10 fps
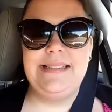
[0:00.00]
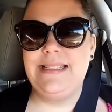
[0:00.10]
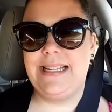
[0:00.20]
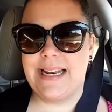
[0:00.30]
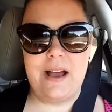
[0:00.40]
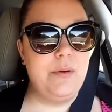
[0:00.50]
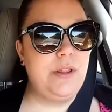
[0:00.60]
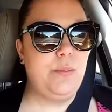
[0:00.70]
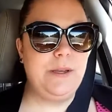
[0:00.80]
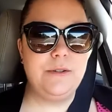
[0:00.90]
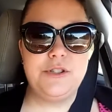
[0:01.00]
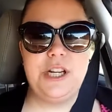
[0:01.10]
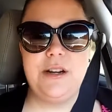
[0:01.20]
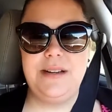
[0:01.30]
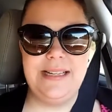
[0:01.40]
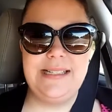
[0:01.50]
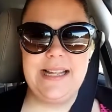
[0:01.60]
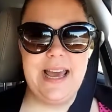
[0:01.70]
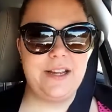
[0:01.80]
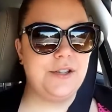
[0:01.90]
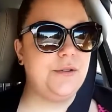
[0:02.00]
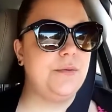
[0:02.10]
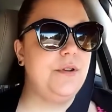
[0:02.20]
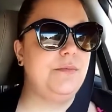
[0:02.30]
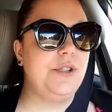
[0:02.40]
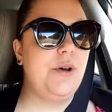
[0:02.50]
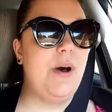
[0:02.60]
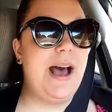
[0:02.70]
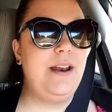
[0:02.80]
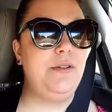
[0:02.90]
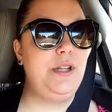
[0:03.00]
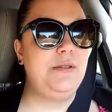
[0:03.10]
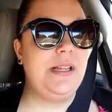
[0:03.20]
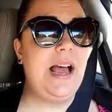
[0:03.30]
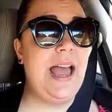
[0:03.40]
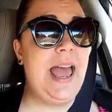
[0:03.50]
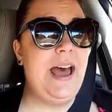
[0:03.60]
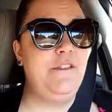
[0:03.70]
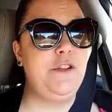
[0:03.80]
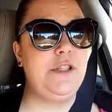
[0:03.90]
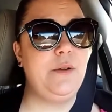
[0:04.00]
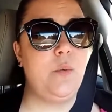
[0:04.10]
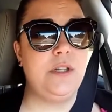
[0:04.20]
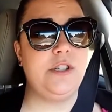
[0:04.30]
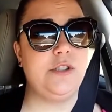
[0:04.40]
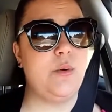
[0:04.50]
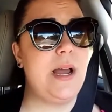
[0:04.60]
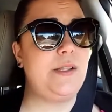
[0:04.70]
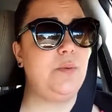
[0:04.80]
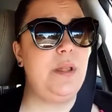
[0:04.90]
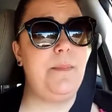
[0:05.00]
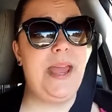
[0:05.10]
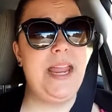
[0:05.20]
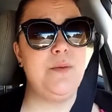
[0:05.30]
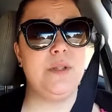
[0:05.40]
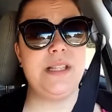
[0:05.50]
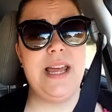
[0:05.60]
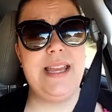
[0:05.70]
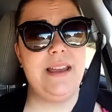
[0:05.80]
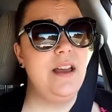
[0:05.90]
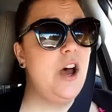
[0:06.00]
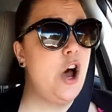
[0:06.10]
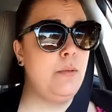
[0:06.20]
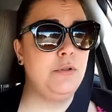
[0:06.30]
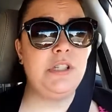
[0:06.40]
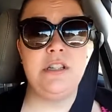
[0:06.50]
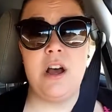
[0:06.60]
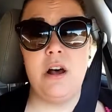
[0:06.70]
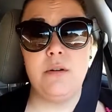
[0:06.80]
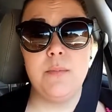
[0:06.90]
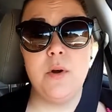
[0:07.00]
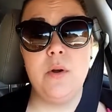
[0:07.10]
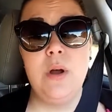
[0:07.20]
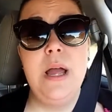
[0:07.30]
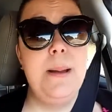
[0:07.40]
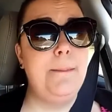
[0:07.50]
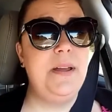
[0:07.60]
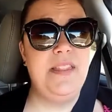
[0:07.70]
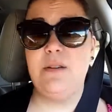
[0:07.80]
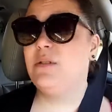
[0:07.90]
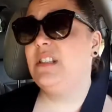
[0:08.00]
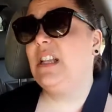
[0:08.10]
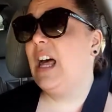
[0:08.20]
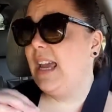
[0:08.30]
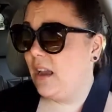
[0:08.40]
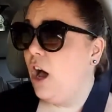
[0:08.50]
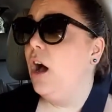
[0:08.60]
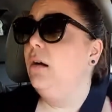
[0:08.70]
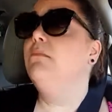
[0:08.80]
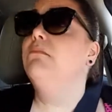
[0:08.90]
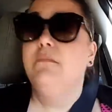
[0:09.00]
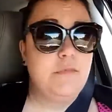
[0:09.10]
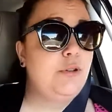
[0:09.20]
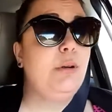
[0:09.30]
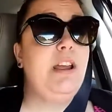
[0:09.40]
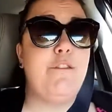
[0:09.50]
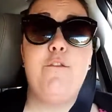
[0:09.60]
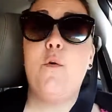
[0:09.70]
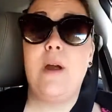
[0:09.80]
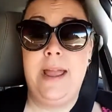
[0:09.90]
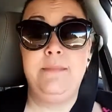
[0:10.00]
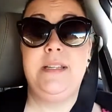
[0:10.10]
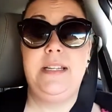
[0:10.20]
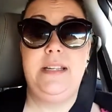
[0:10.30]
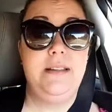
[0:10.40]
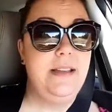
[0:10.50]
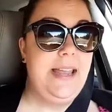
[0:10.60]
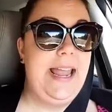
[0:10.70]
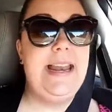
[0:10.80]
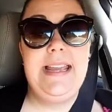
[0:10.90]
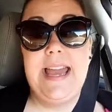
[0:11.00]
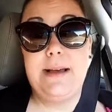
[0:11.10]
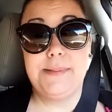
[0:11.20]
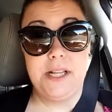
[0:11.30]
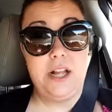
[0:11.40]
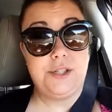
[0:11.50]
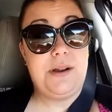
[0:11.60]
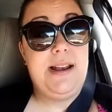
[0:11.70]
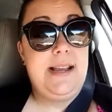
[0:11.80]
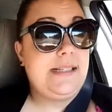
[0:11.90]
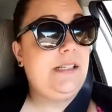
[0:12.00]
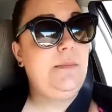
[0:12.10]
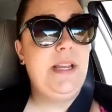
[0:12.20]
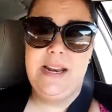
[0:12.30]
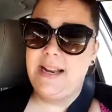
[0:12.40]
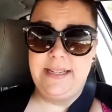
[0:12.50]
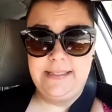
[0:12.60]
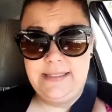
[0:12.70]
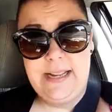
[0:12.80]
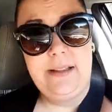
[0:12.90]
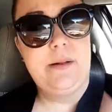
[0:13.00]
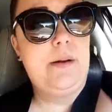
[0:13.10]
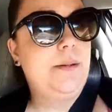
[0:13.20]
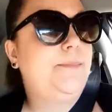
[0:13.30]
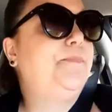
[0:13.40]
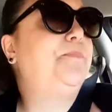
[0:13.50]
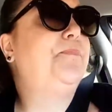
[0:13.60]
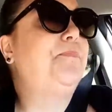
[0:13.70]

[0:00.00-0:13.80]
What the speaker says: has to get out with a wheelchair and needs that extra room. So I don't use it. I have used it once or twice when the pain was like almost intolerable, but there was like 3 or 4 empty handicap slots right next to me, and I didn't stay long.